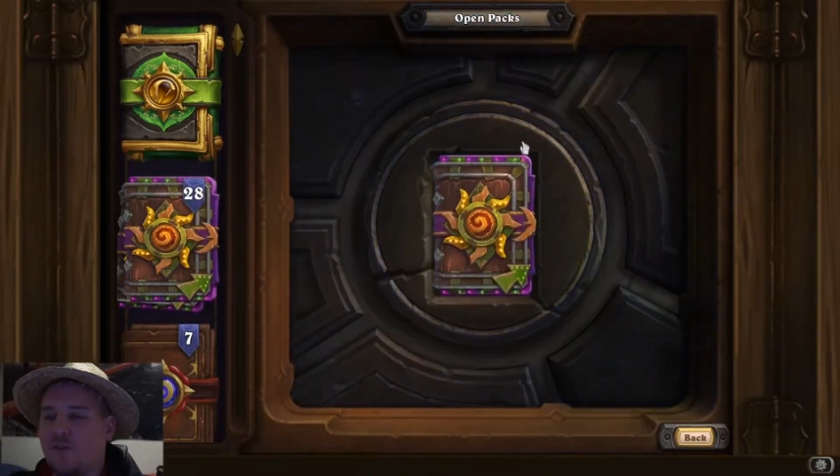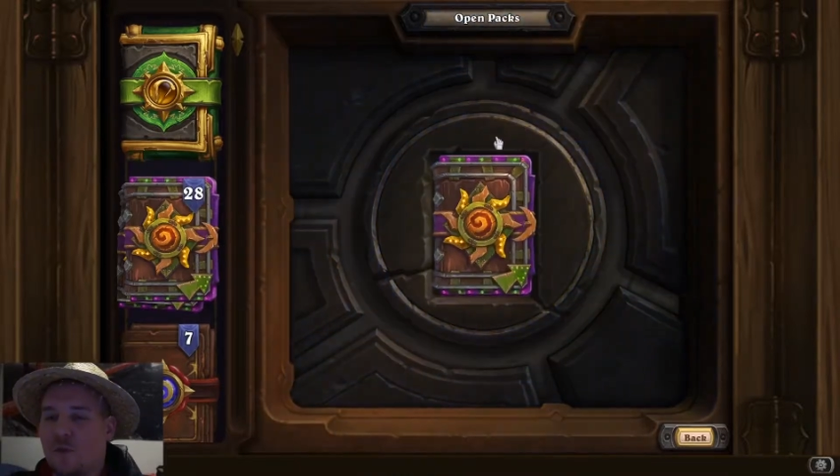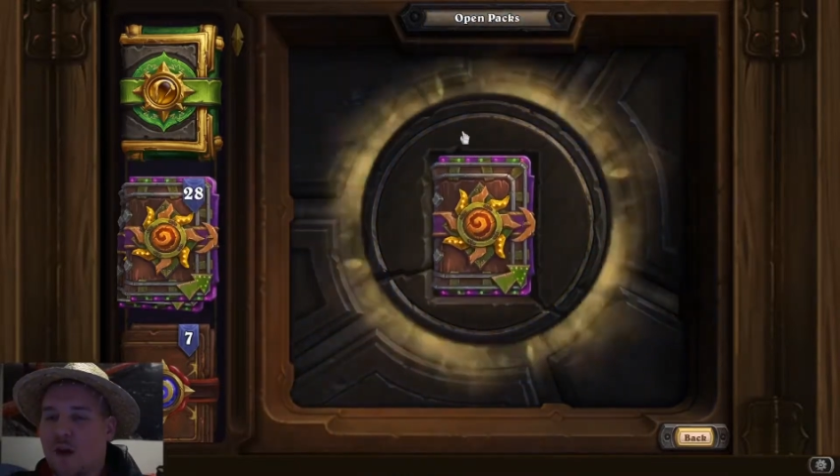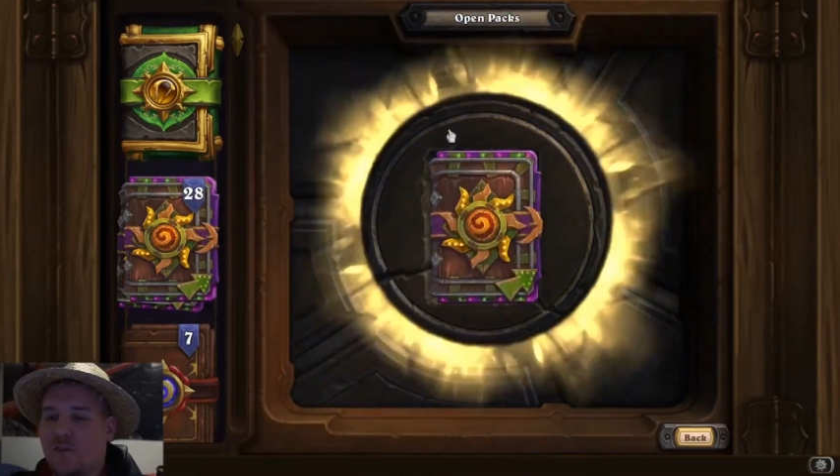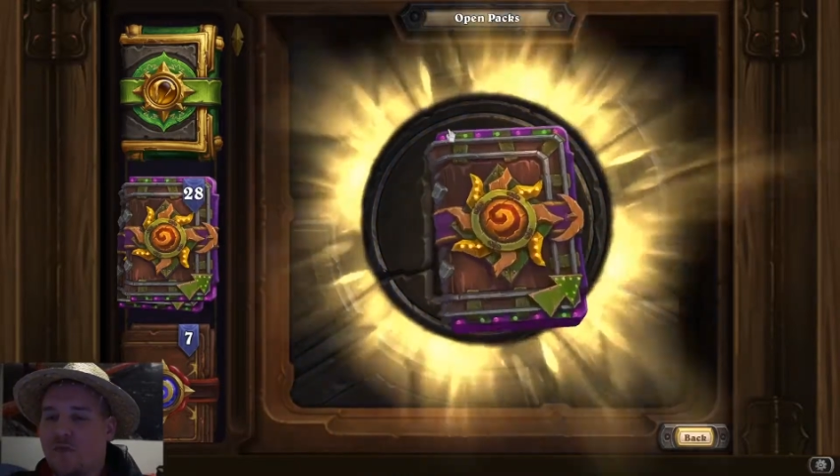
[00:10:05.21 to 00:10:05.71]

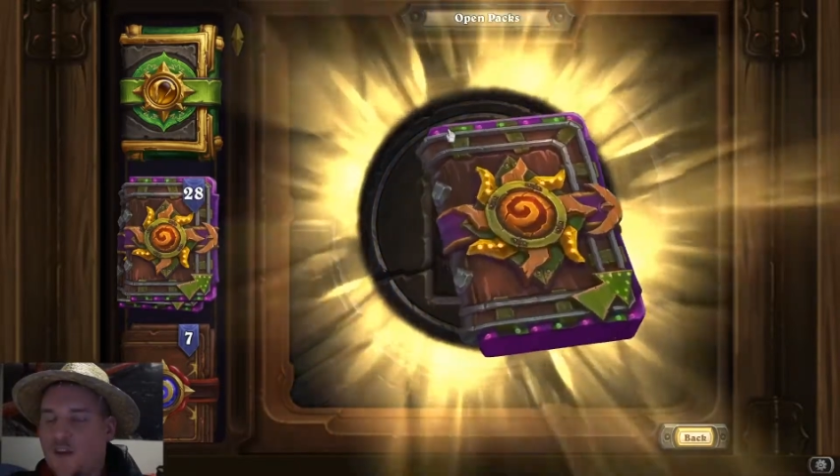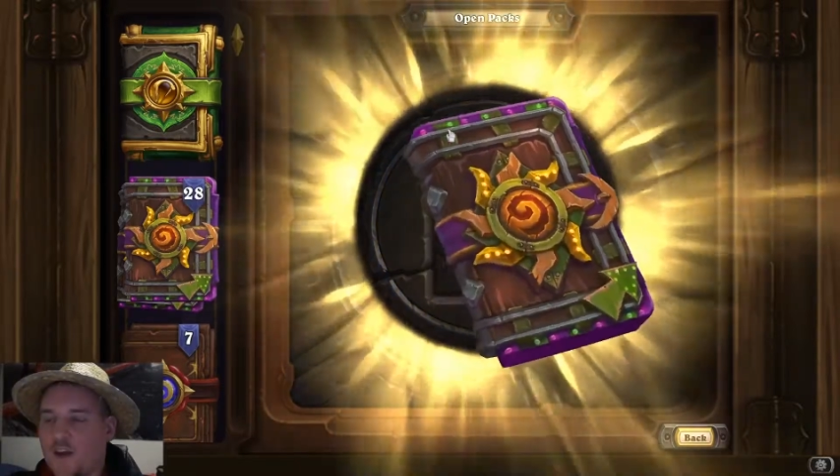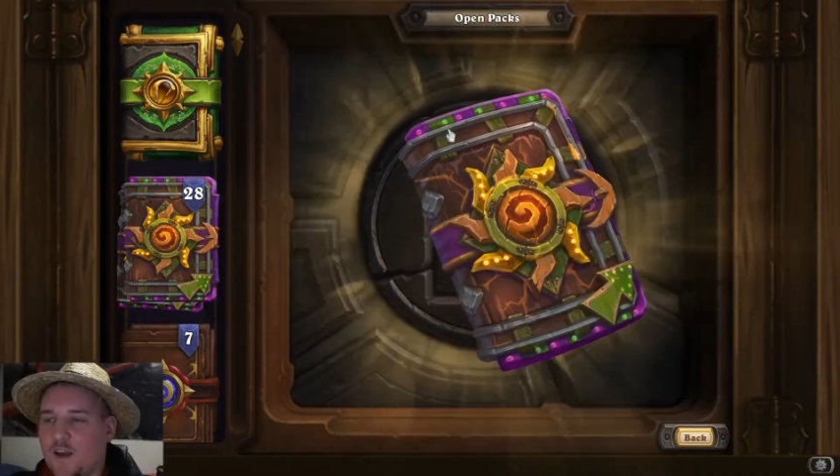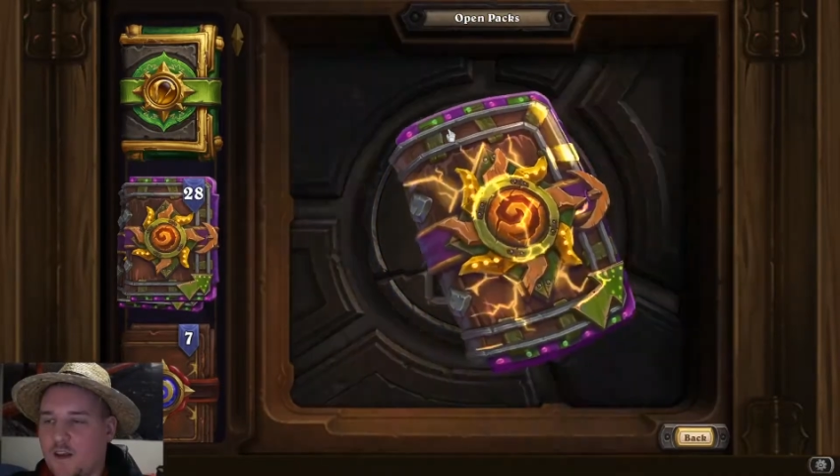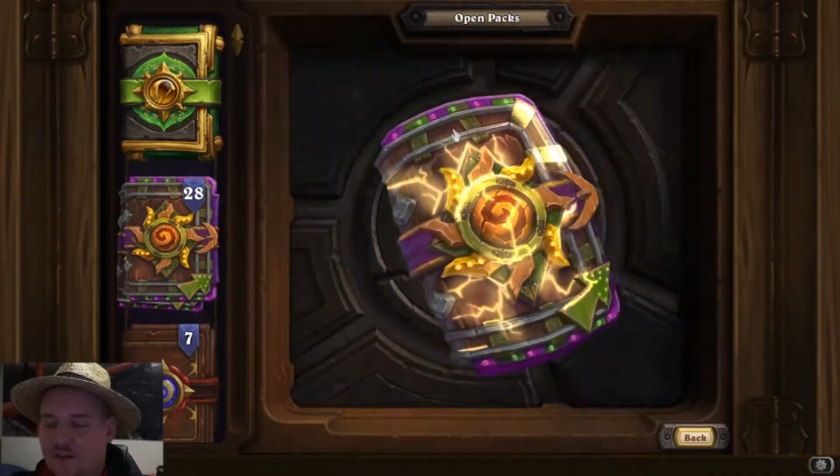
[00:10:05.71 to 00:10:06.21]
So I feel
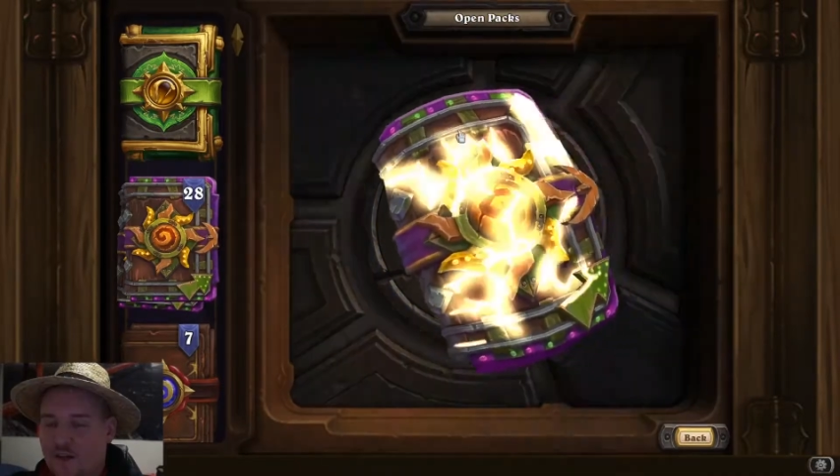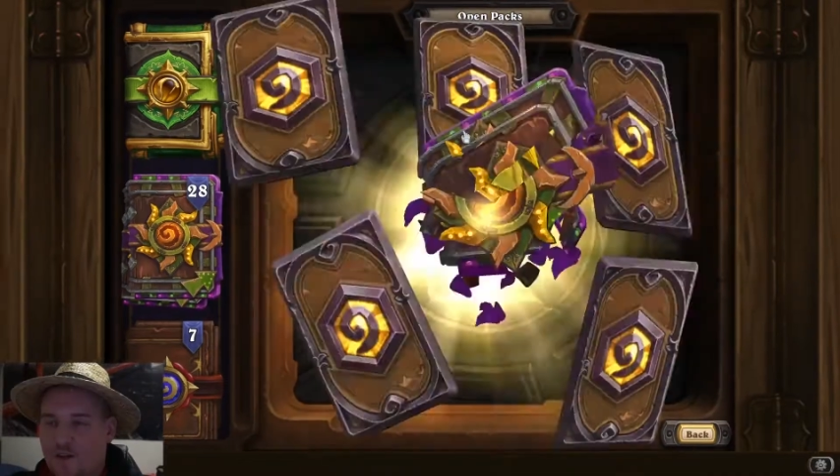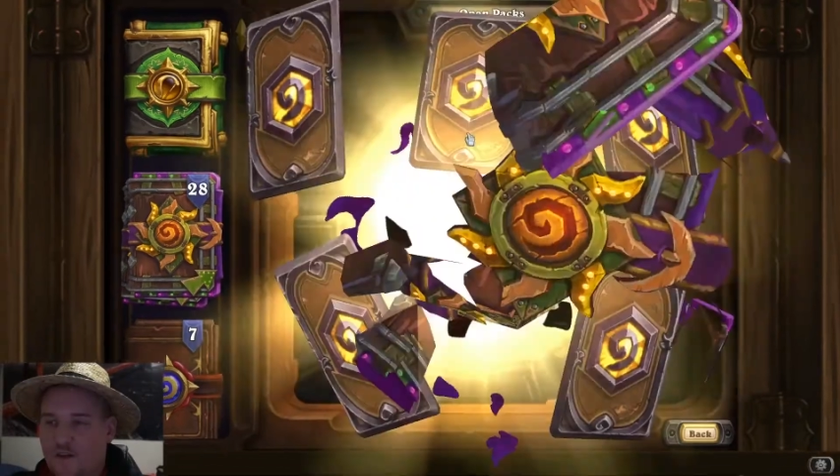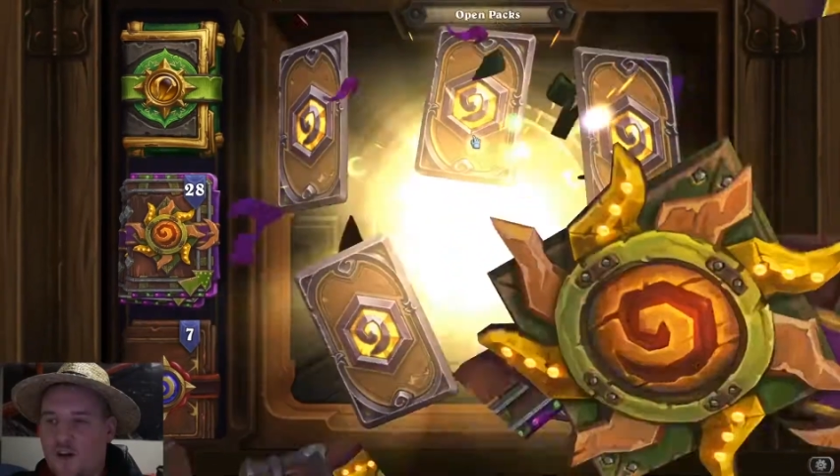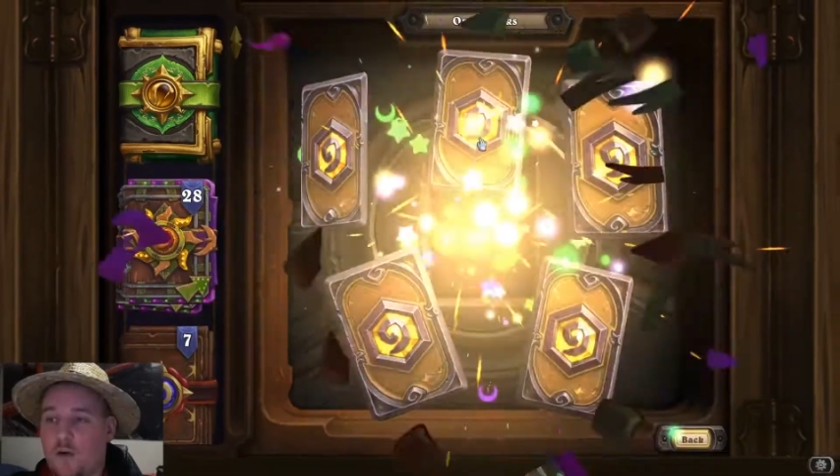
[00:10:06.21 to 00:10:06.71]
like it is
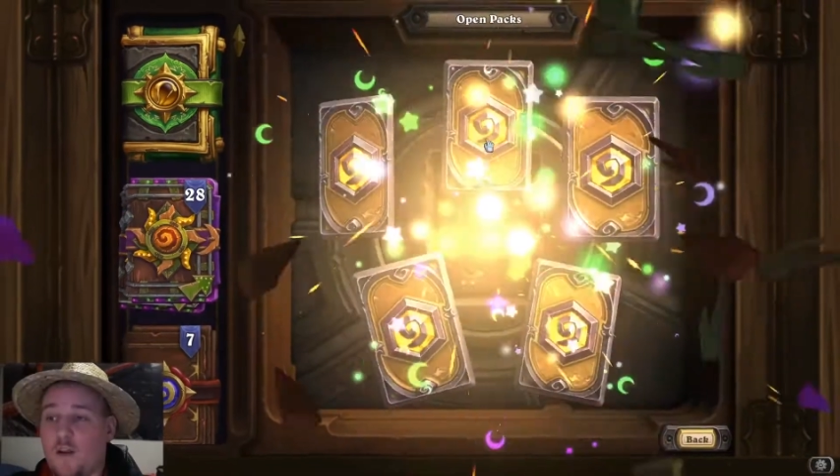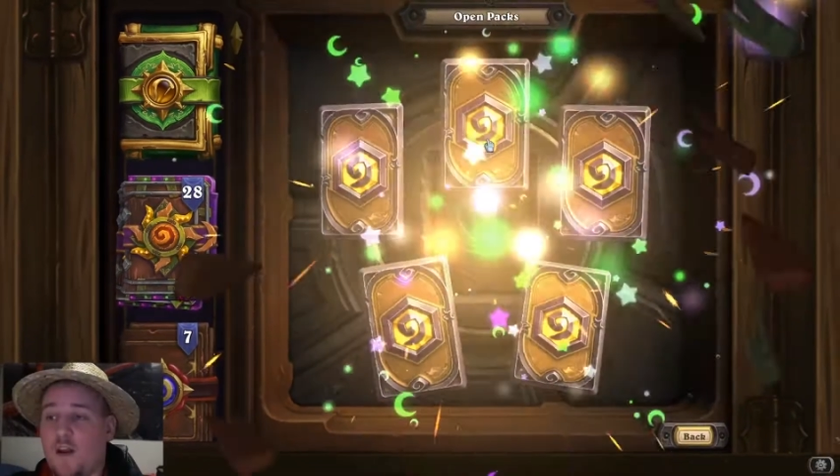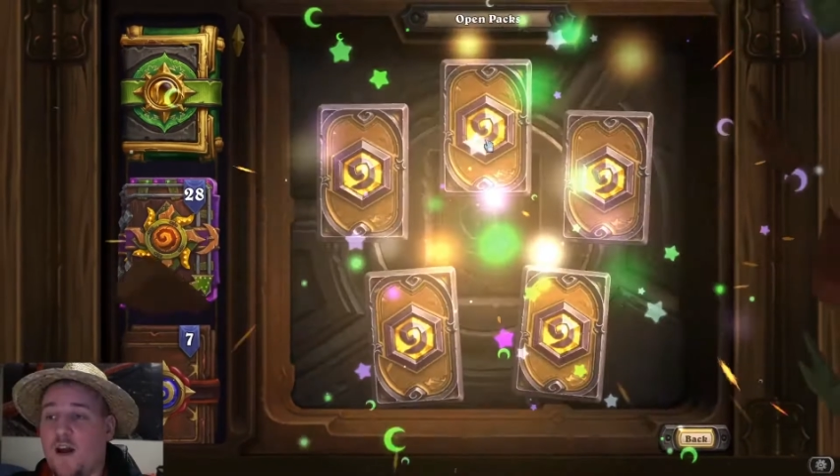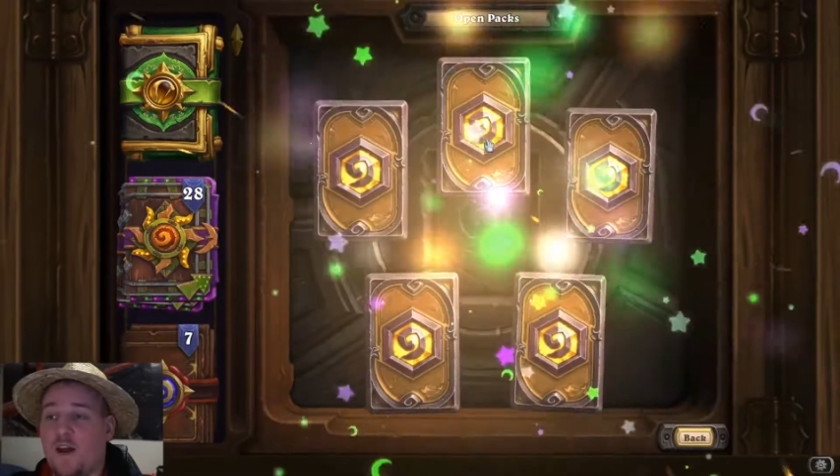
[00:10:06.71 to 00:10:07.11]
necessary that